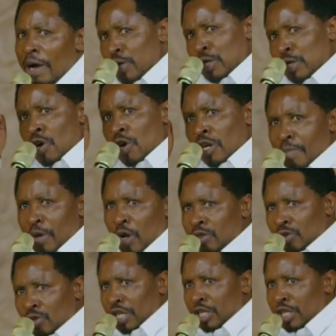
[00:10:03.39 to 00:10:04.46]
we do not belong
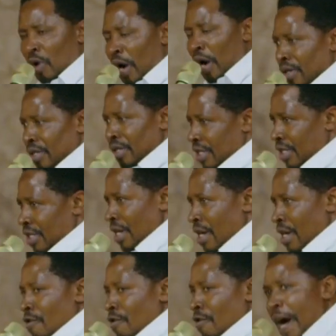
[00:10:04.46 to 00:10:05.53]
to this world.
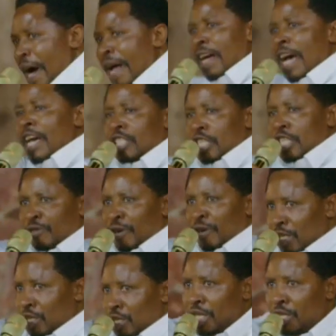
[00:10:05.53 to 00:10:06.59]
Father, it is for
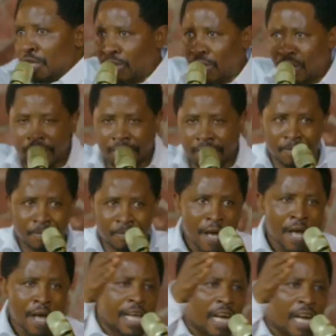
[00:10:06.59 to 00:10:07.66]
this reason that